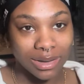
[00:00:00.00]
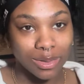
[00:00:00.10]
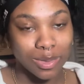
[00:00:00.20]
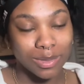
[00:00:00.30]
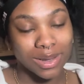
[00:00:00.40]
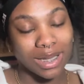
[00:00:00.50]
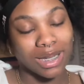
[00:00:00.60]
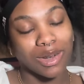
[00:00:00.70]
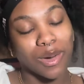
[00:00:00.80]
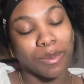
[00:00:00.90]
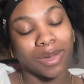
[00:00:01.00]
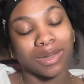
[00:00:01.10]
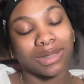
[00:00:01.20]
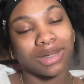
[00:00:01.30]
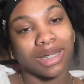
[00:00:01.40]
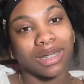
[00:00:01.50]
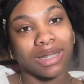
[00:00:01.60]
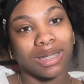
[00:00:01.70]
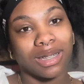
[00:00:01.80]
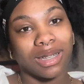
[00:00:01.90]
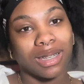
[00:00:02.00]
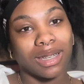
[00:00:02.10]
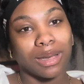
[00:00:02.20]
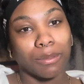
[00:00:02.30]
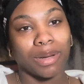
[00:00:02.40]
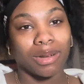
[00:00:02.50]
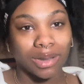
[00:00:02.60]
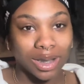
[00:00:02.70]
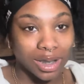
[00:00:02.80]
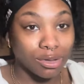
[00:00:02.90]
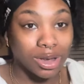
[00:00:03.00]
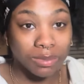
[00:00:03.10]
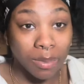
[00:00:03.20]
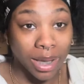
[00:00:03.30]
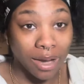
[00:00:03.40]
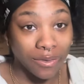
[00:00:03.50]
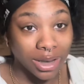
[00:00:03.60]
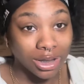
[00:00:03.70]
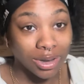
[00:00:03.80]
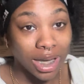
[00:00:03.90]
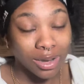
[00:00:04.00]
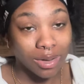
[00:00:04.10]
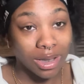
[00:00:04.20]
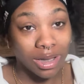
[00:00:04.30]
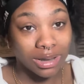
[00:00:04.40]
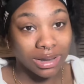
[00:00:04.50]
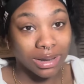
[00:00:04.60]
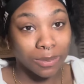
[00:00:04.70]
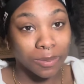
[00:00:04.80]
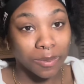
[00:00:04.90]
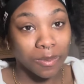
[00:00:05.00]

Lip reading: You see what I'm saying? Girl, put on a Hoochie Mommy outfit that you got in your closet.